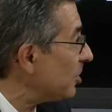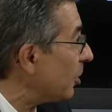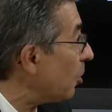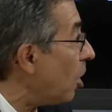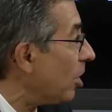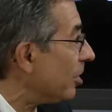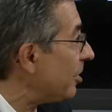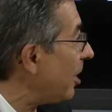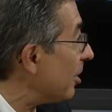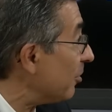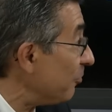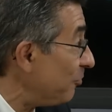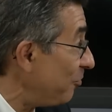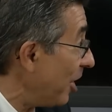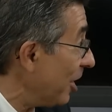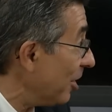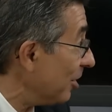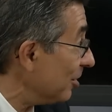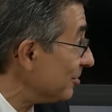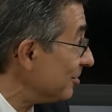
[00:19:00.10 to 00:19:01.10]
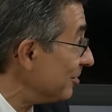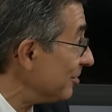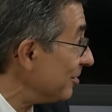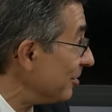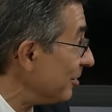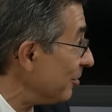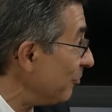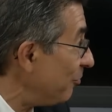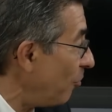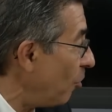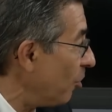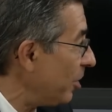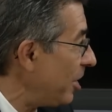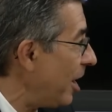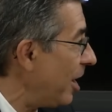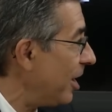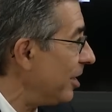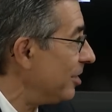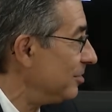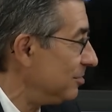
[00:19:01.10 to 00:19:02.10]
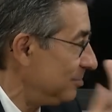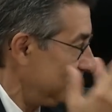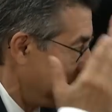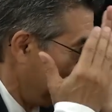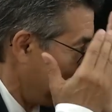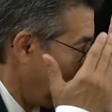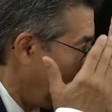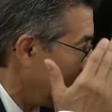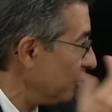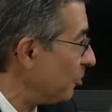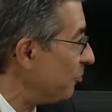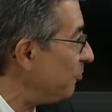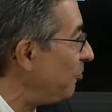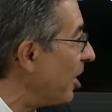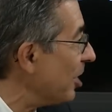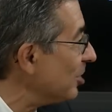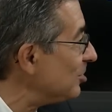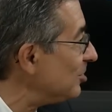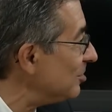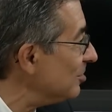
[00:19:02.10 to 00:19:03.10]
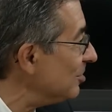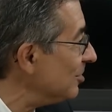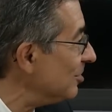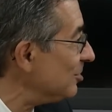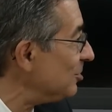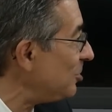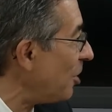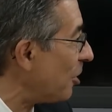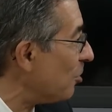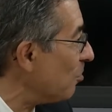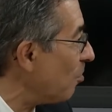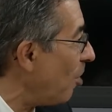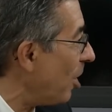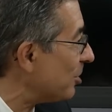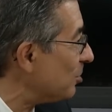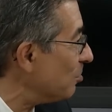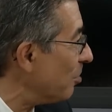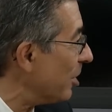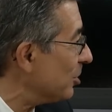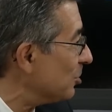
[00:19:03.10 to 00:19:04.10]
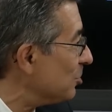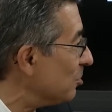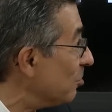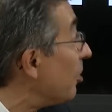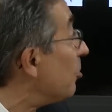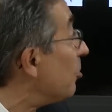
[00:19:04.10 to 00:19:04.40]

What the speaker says: they all kind of failed. Ford had... on their face. Tucker walked away to do